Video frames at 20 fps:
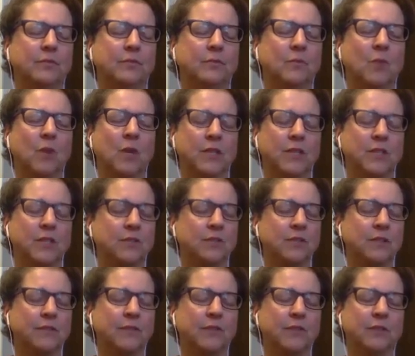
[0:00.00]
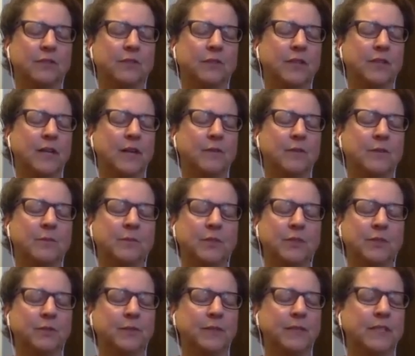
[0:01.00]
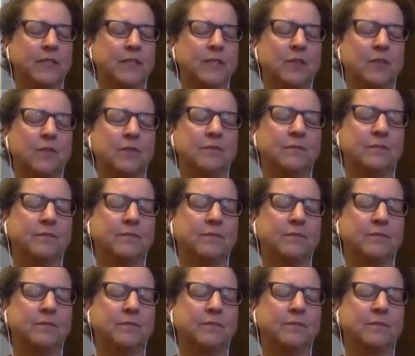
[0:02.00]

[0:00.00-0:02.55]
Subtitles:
want to, if you feel comfortable doing so.